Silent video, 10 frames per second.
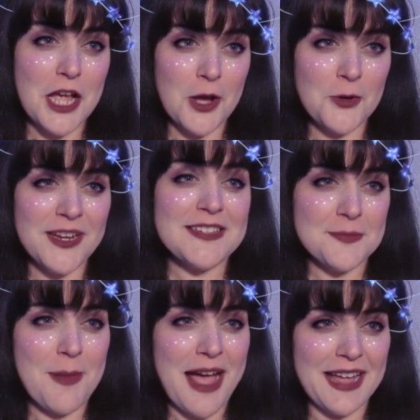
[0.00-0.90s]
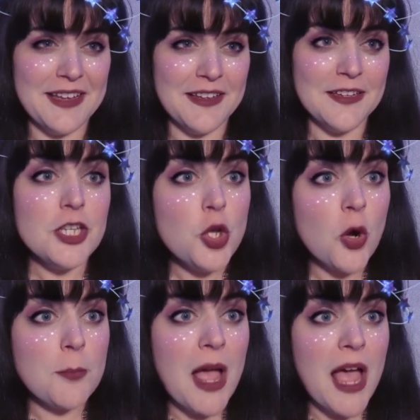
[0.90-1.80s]
No, it's Maya.
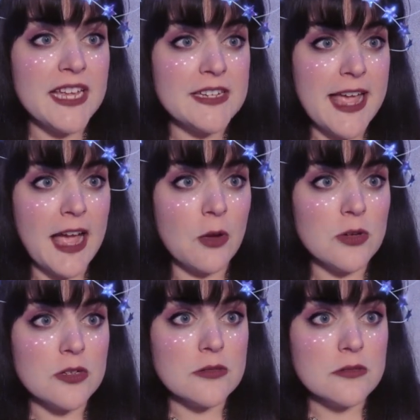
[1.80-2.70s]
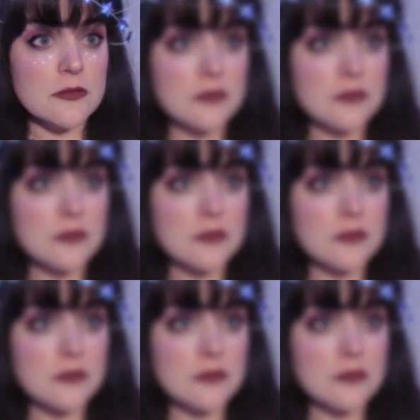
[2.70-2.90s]
You're Maya now.